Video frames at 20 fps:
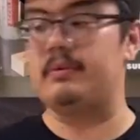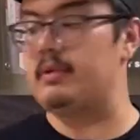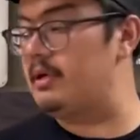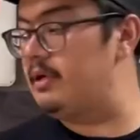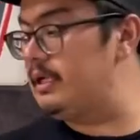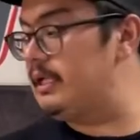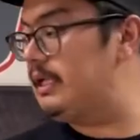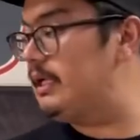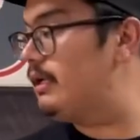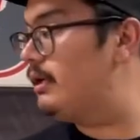
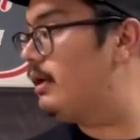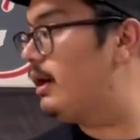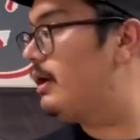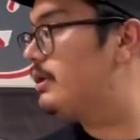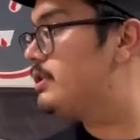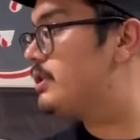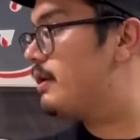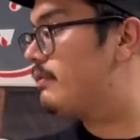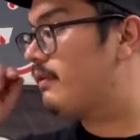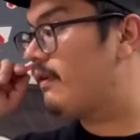on here. I
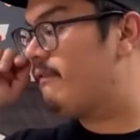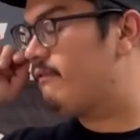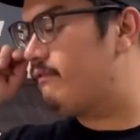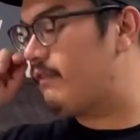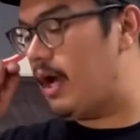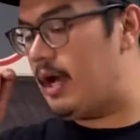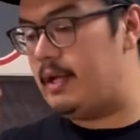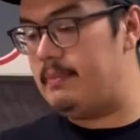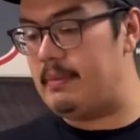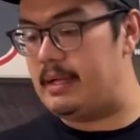just have to
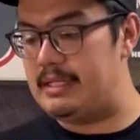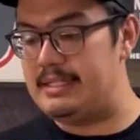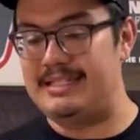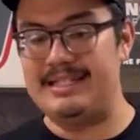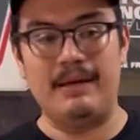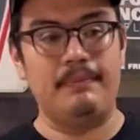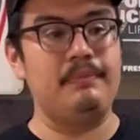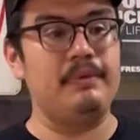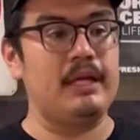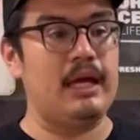find my
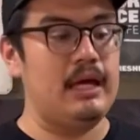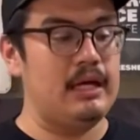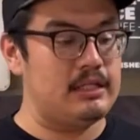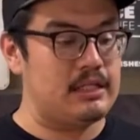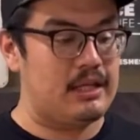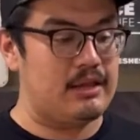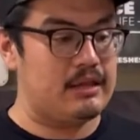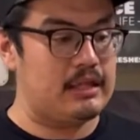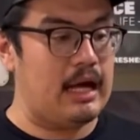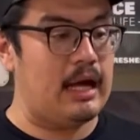depth gauge. I
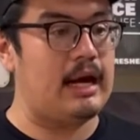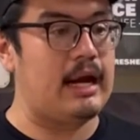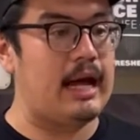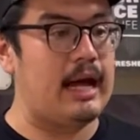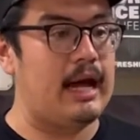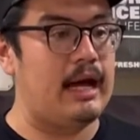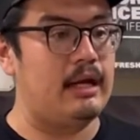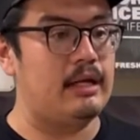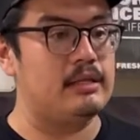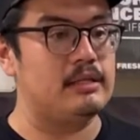thought I
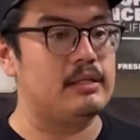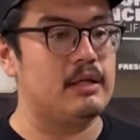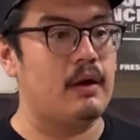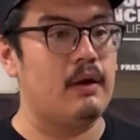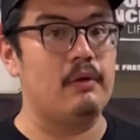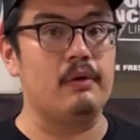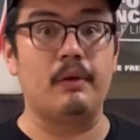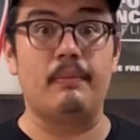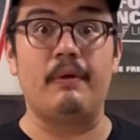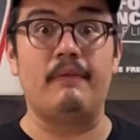had it, so
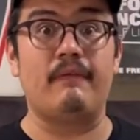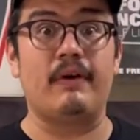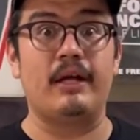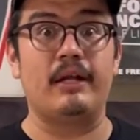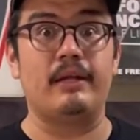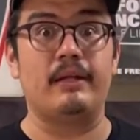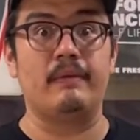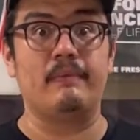let me find it.